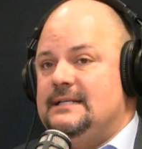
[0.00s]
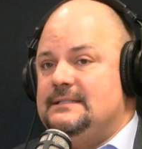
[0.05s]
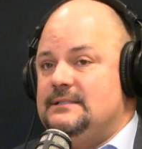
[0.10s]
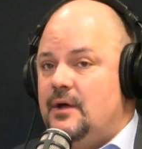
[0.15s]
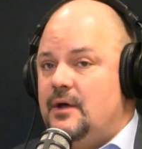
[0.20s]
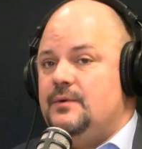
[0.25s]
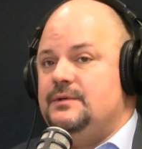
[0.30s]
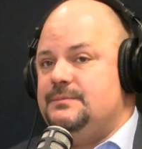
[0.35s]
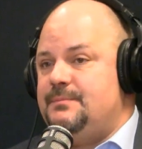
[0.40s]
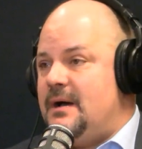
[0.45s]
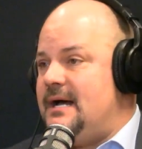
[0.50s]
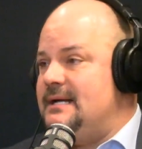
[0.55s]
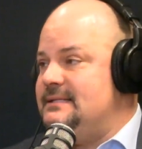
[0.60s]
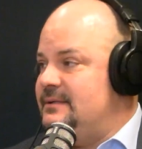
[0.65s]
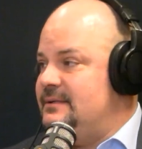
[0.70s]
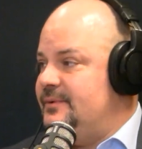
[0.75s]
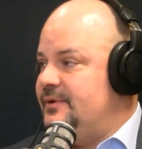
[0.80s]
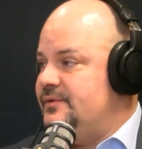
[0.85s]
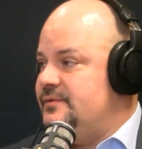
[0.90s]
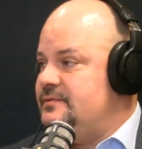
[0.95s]
as low as
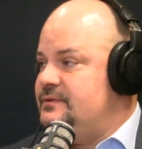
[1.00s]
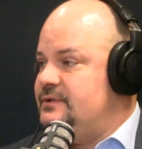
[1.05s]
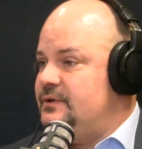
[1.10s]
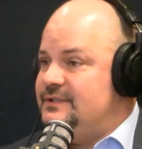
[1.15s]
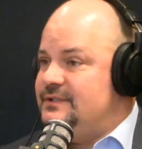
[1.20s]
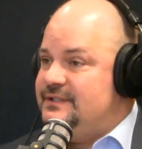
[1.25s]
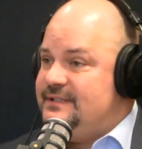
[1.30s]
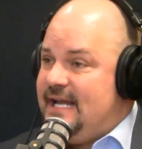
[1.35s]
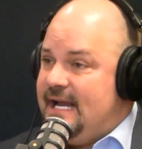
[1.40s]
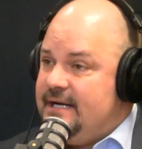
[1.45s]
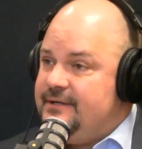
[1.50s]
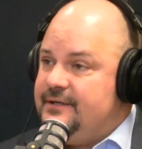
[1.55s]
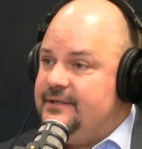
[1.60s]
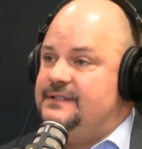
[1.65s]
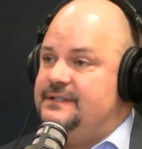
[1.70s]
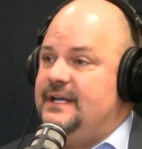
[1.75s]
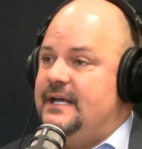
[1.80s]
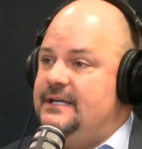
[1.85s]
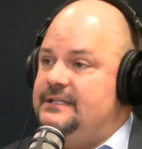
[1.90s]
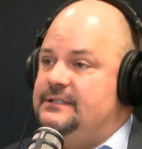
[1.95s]
possible. So
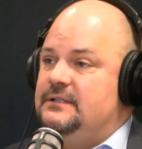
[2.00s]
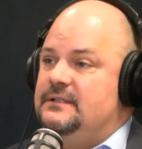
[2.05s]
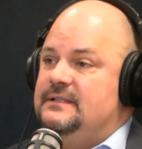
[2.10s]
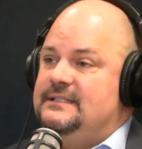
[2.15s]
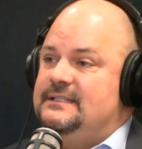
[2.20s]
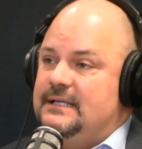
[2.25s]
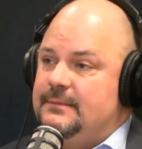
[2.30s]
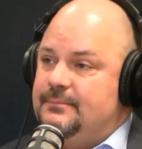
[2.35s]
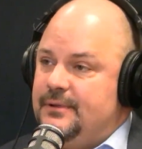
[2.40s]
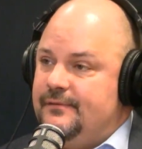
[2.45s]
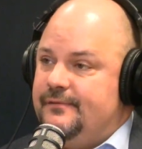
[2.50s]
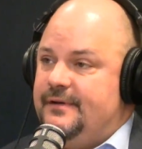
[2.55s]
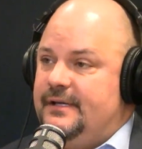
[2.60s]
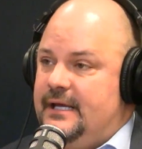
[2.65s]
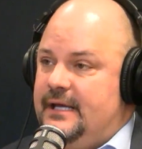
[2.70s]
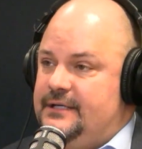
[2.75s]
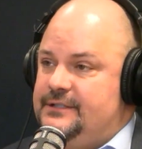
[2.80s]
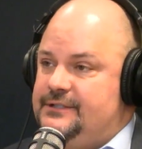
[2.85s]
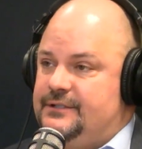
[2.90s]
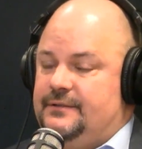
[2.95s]
standardization,
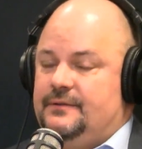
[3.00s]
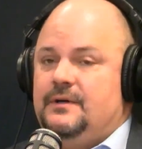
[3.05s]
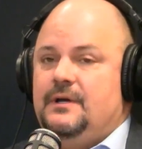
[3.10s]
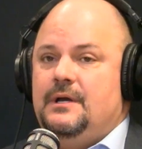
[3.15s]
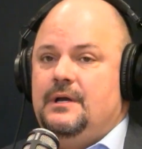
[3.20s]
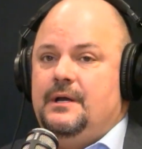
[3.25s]
simplification.